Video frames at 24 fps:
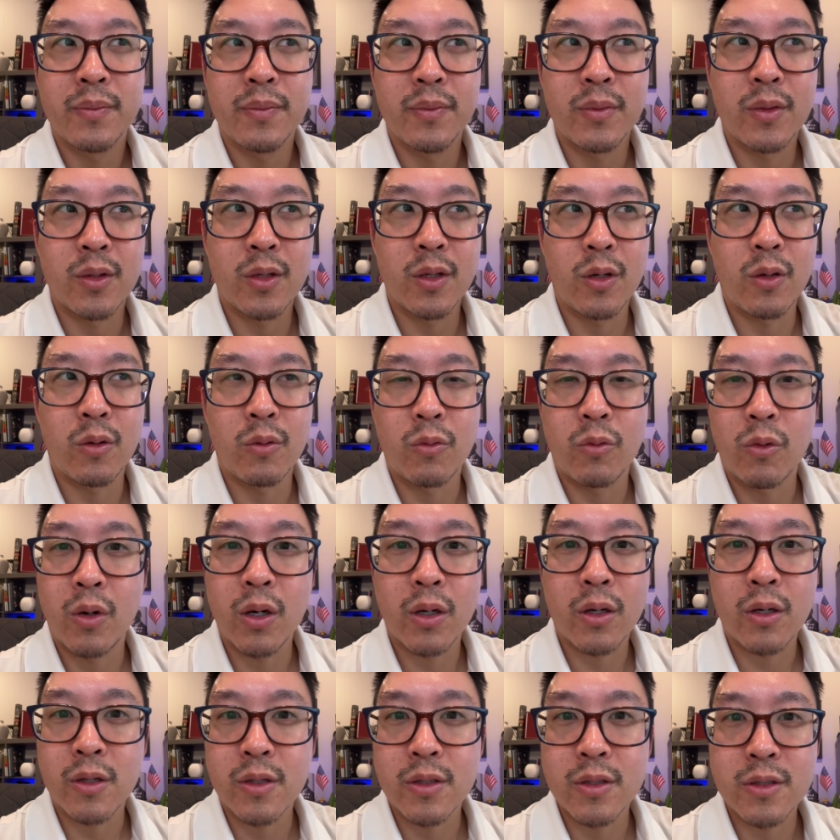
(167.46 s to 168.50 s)
their
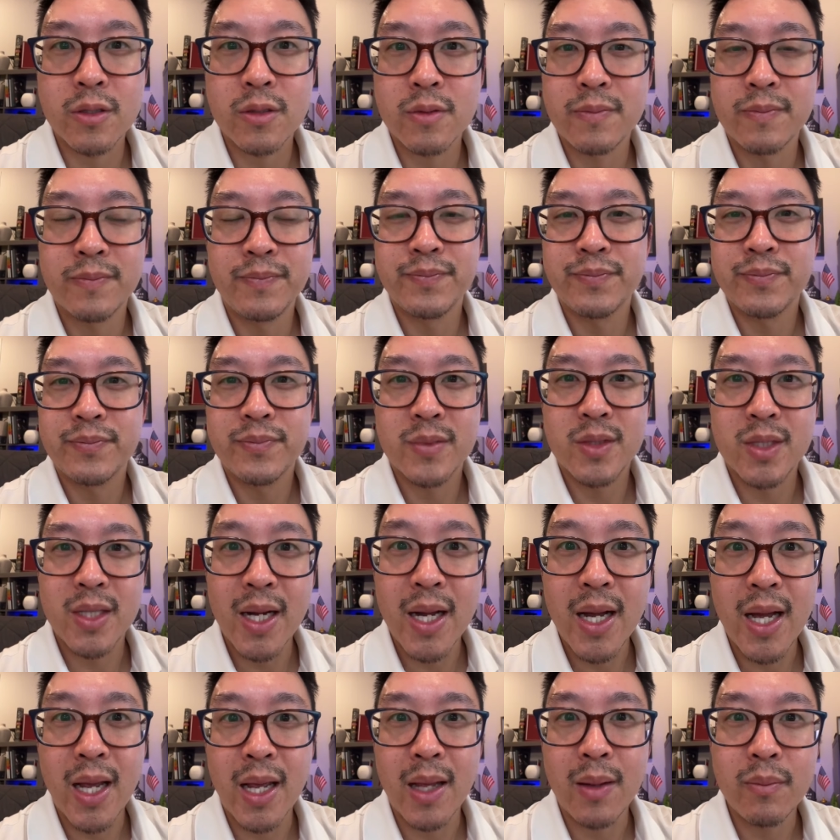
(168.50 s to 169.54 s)
workers'
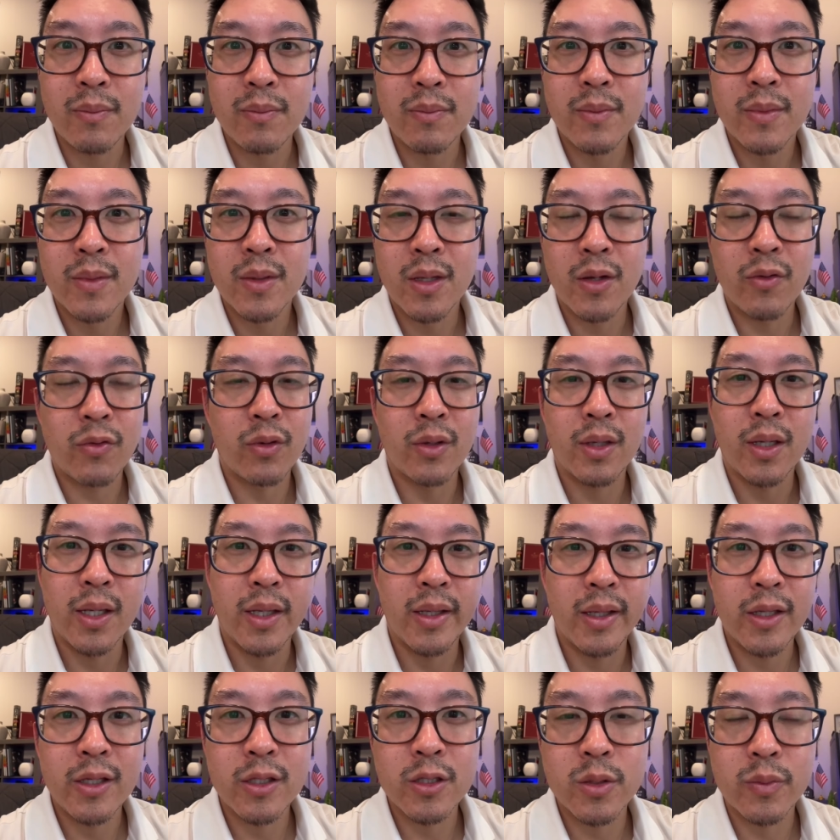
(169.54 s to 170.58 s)
time if you're not
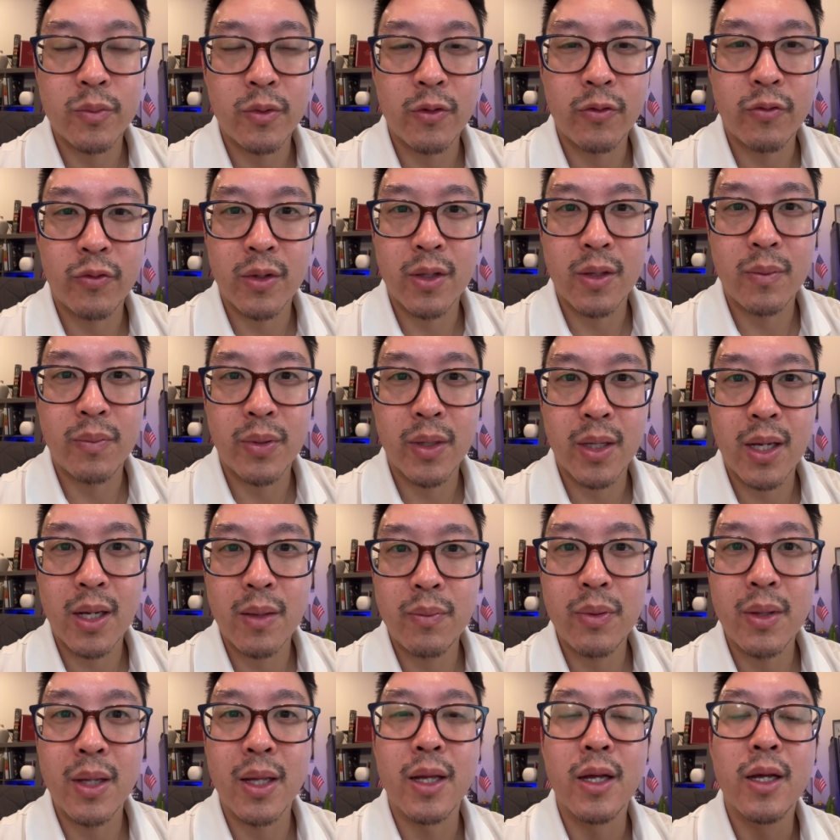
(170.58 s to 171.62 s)
eligible for the
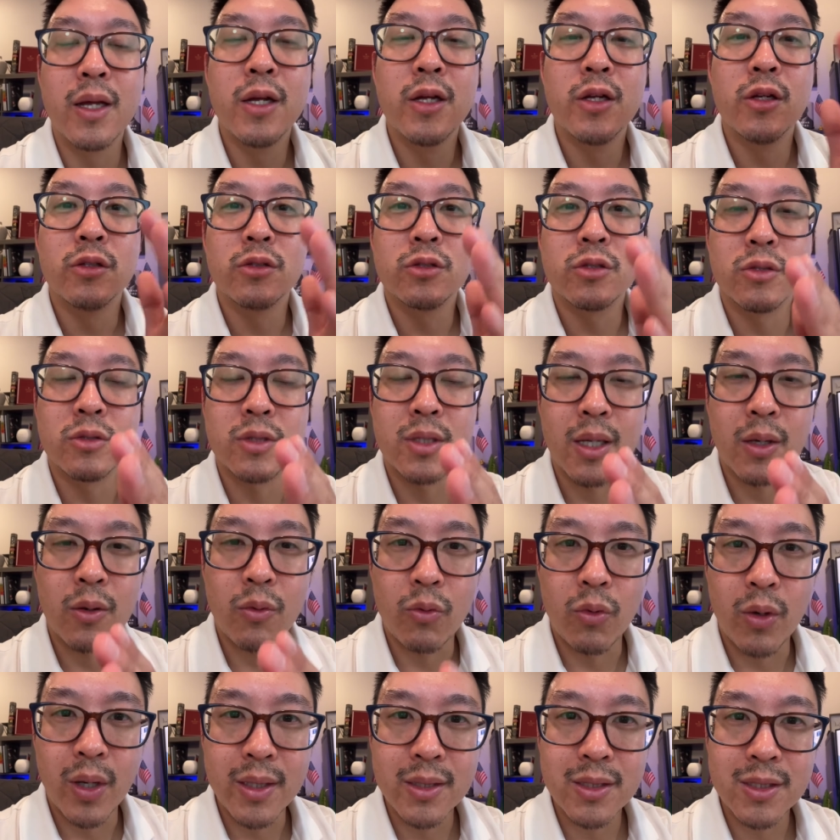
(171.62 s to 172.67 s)
PIP. So take
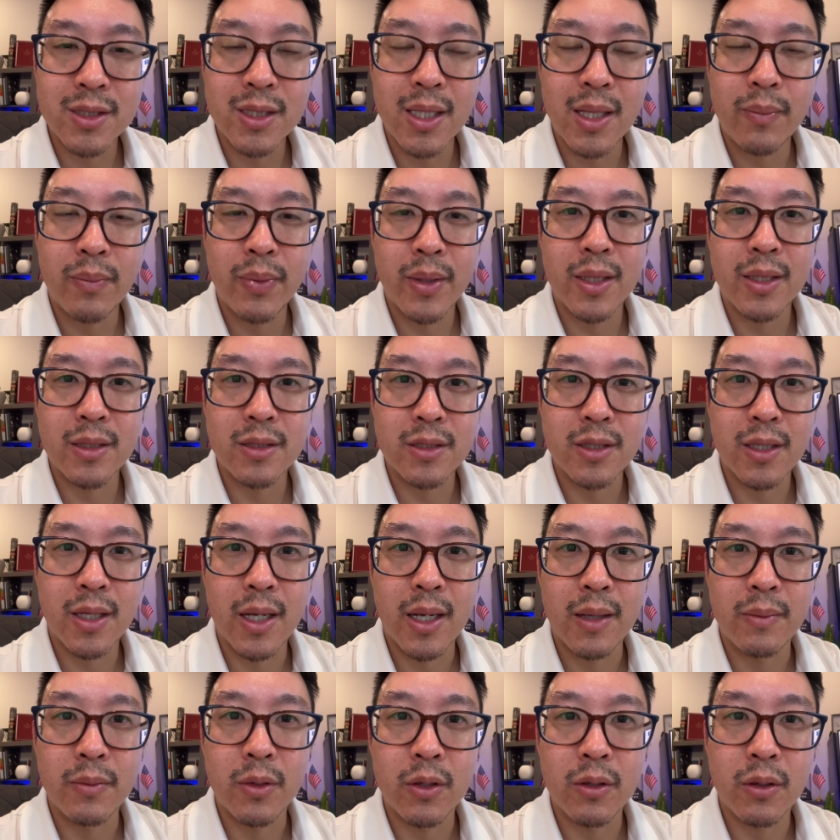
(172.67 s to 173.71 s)
one step at a time,
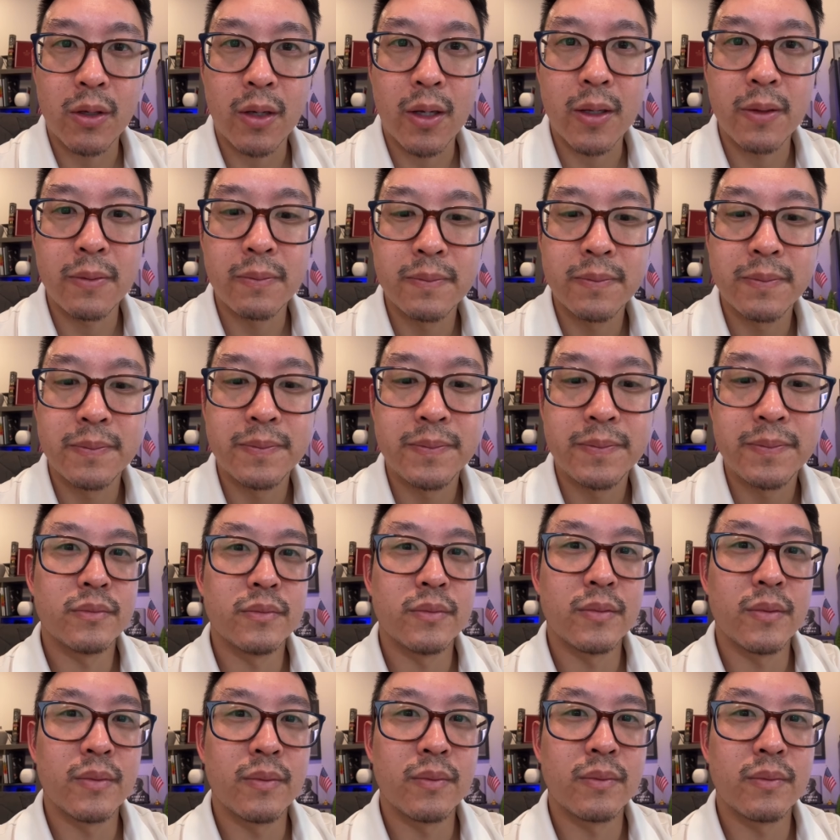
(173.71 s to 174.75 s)
okay?
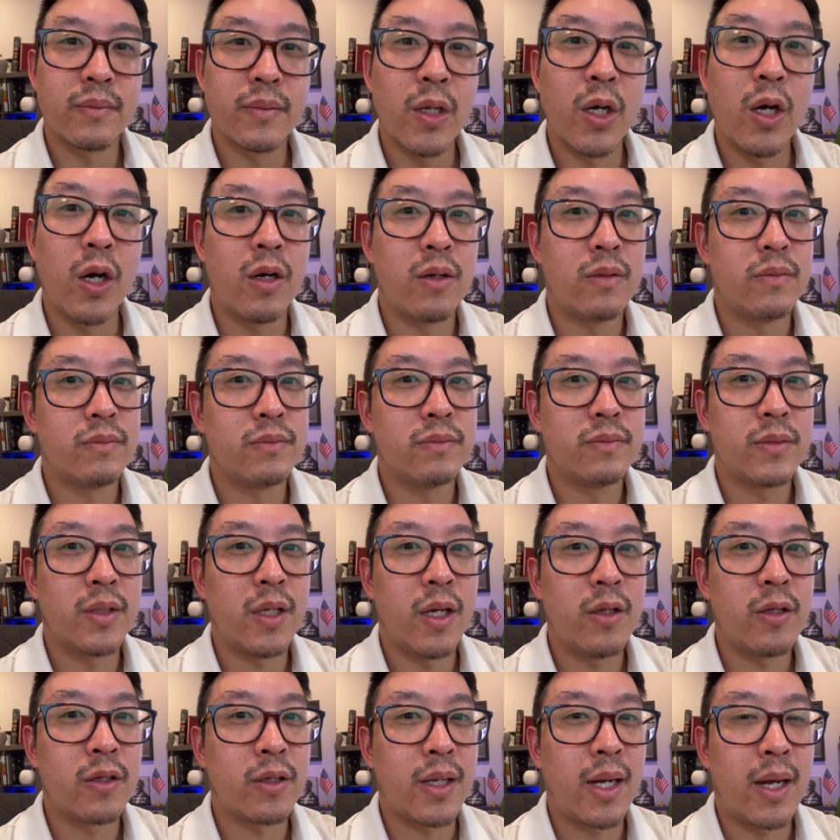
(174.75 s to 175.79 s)
Oh, the
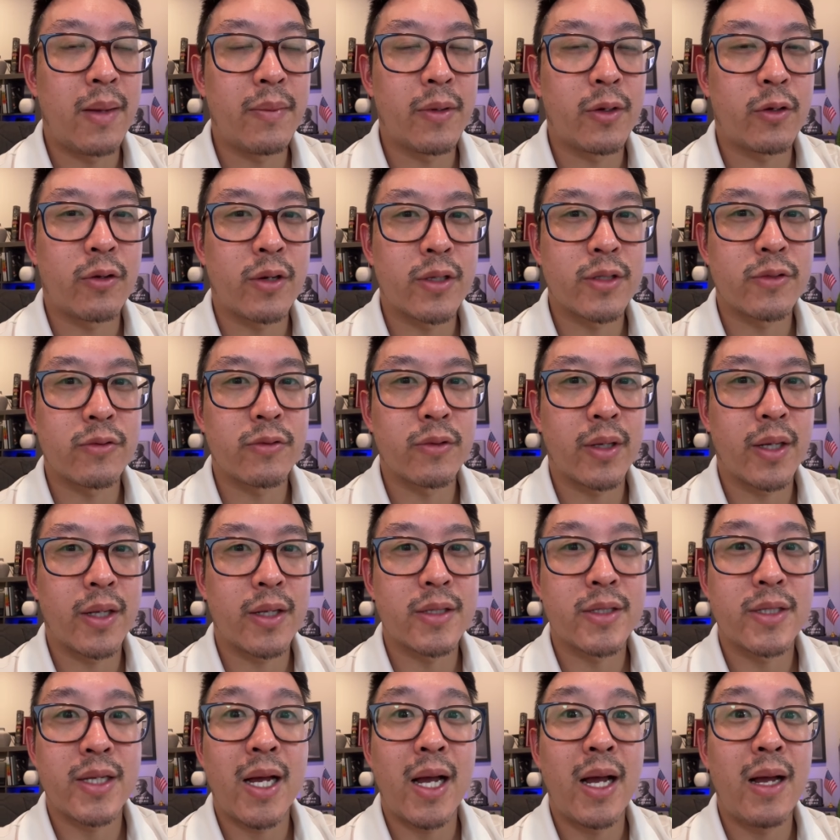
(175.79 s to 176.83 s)
other common question we get
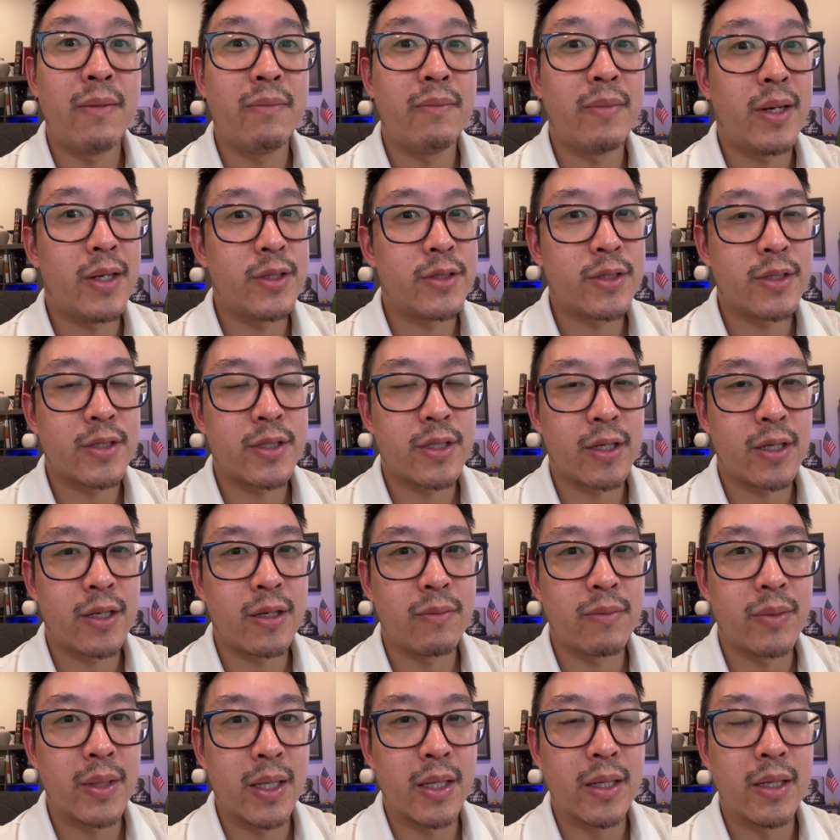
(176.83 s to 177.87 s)
is how much is it going to
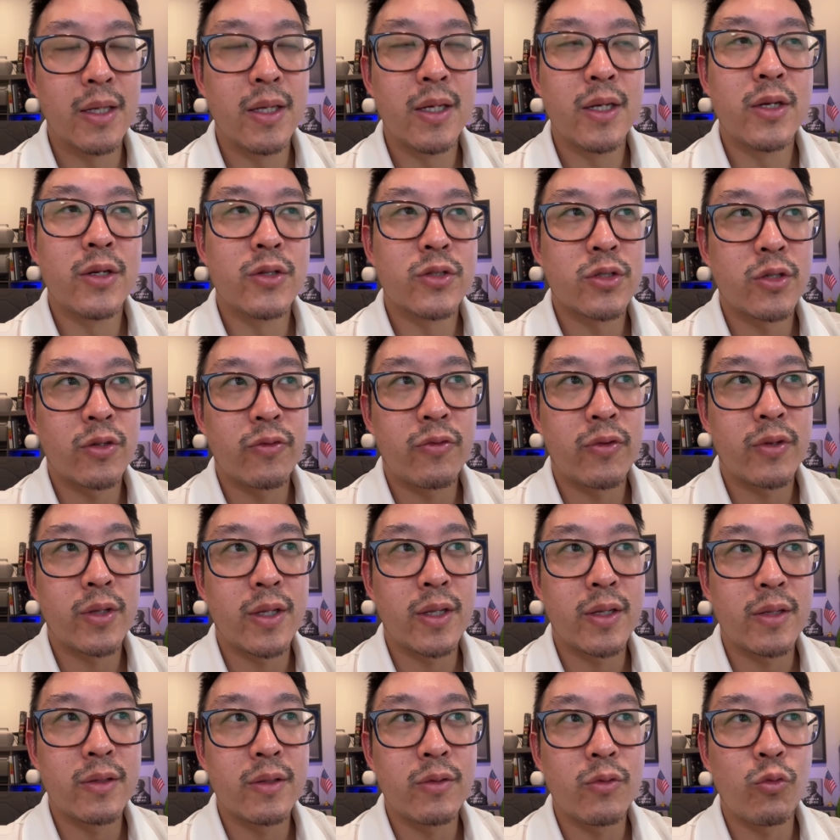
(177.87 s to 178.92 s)
be? So for
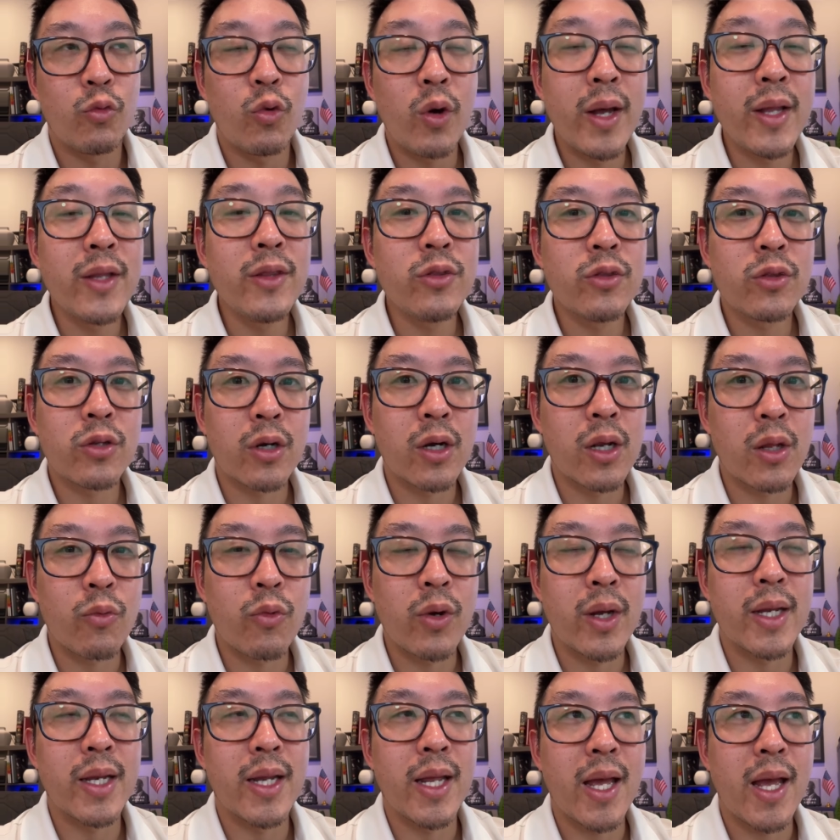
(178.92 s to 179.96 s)
the
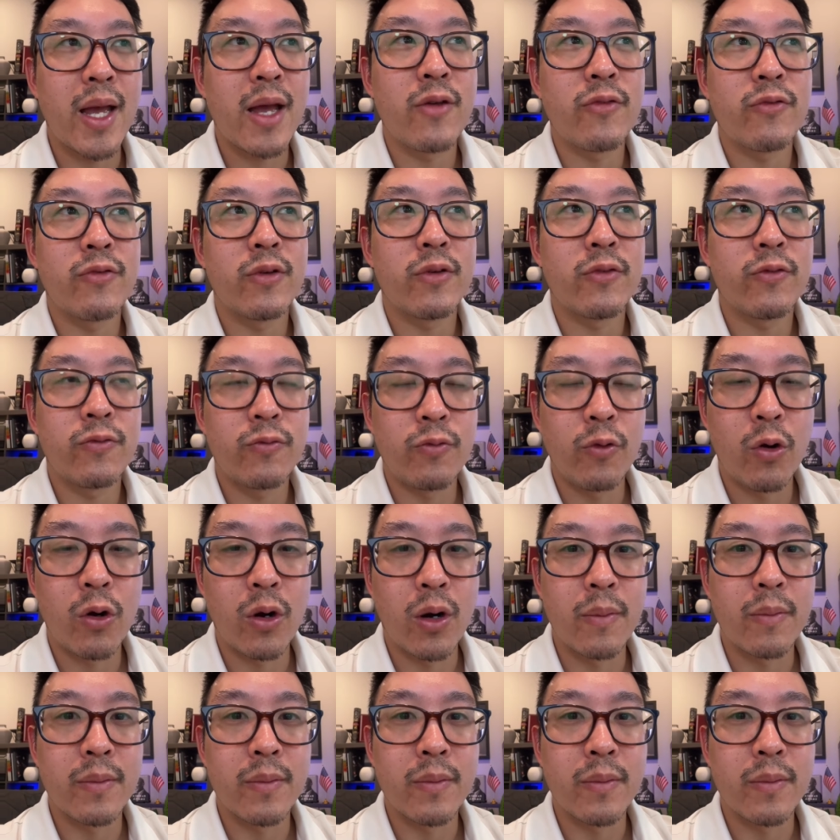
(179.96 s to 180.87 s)
131F form,